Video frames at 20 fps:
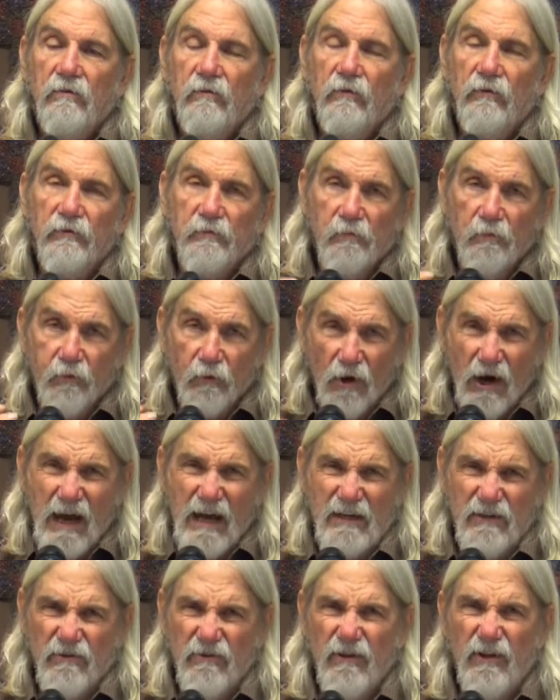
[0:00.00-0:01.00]
was
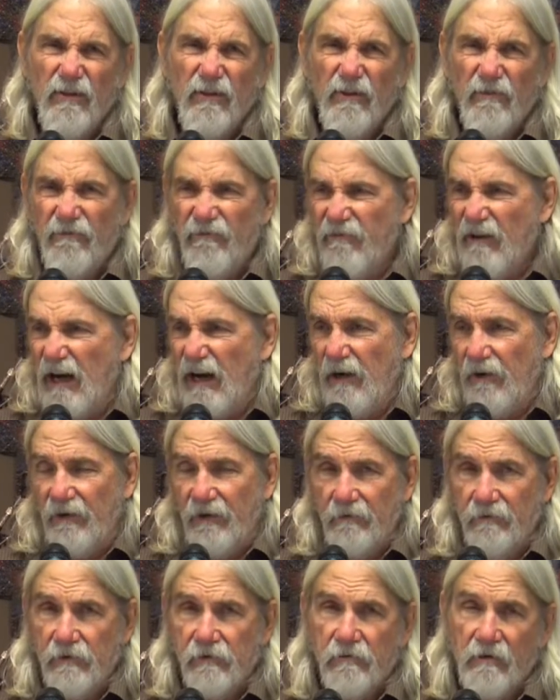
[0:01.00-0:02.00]
brighter than the fire
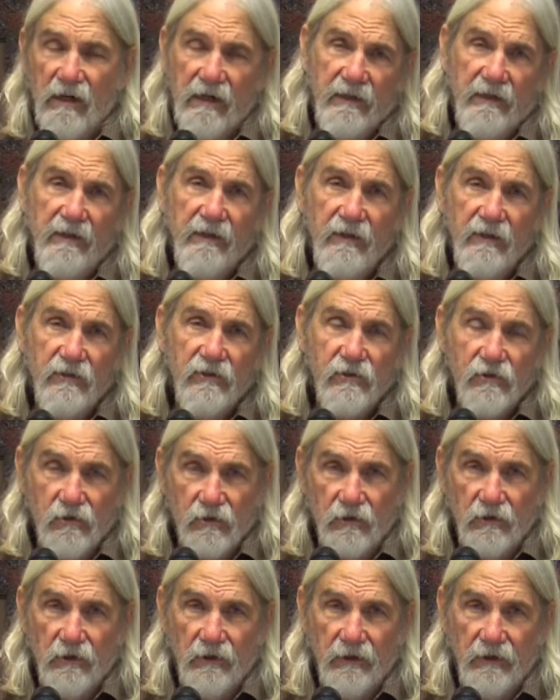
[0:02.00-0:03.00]
that was trying to
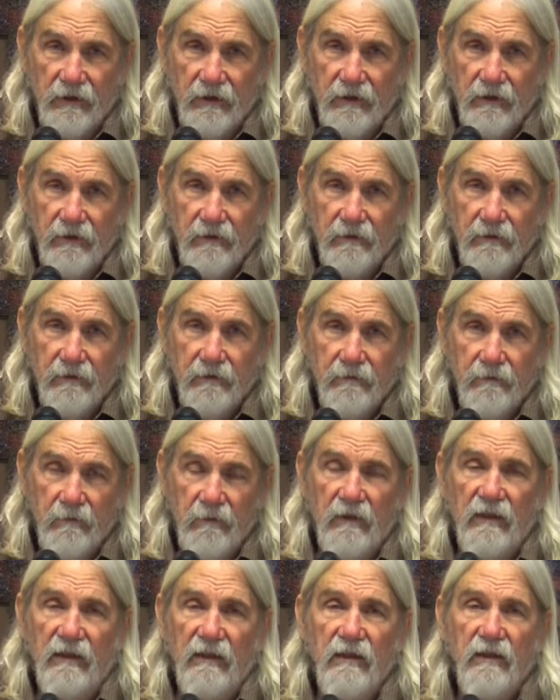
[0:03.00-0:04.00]
destroy
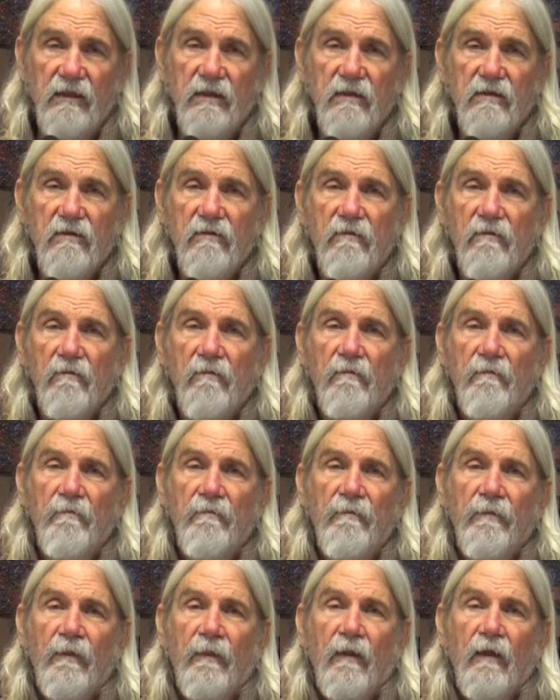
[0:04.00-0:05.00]
me.
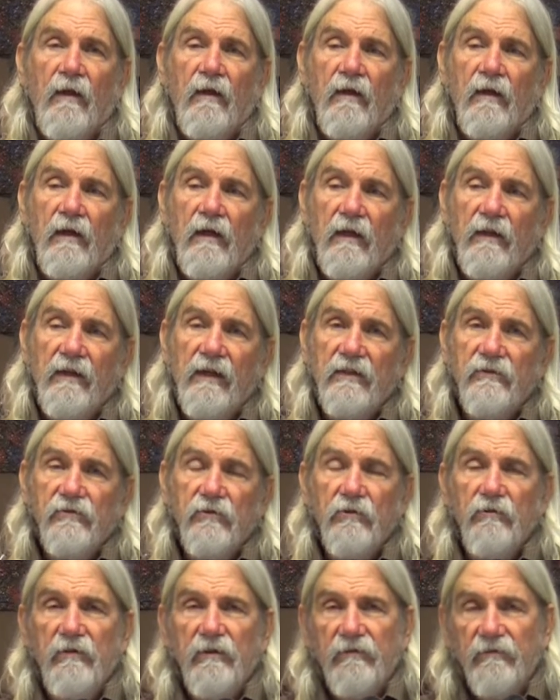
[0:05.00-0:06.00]
And that's
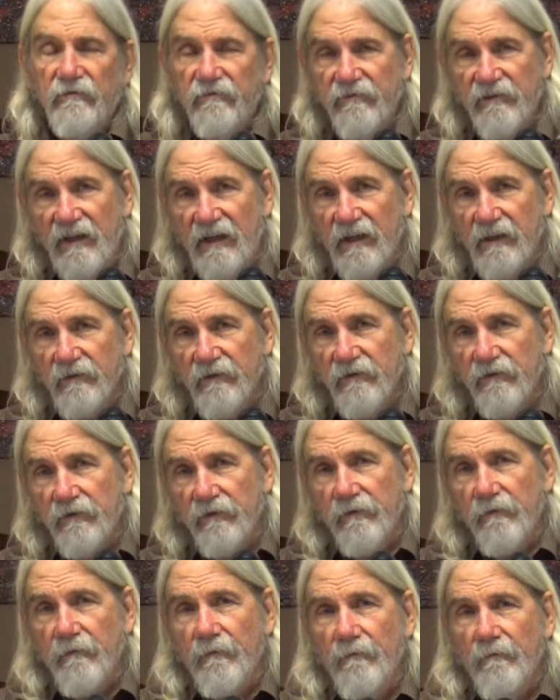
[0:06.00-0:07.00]
two different
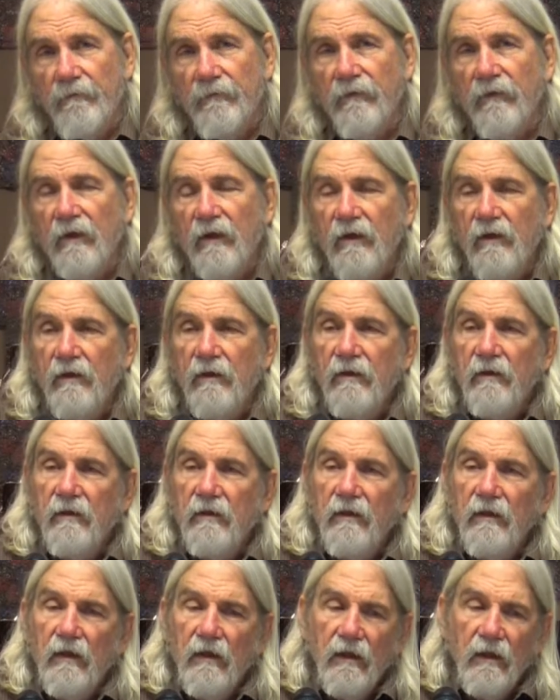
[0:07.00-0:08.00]
fires.
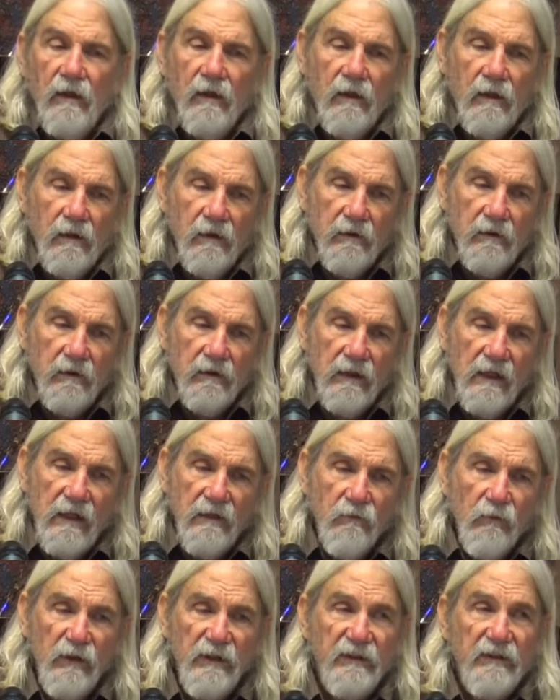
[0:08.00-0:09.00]
Uh,
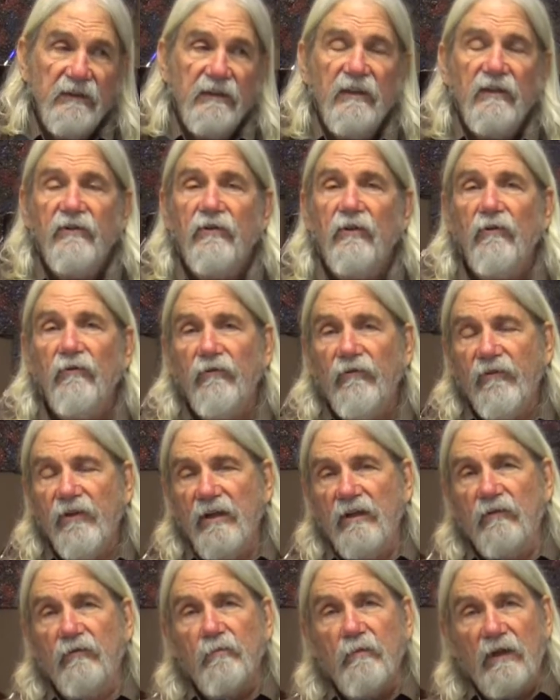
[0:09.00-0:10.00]
and we can get those
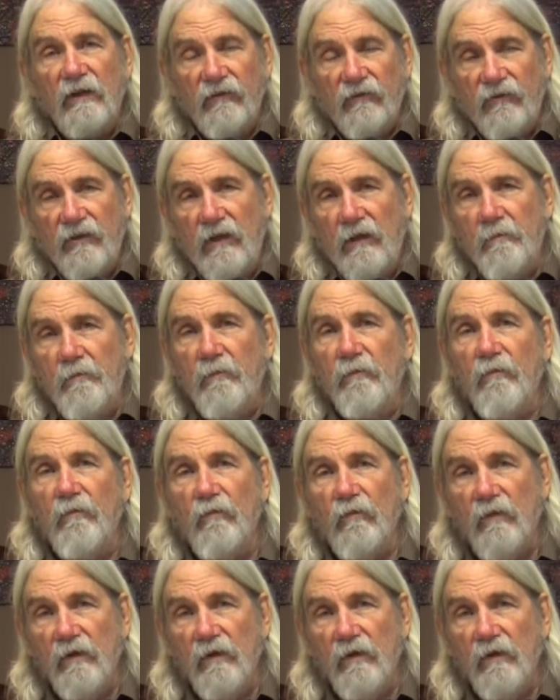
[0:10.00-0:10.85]
things mixed up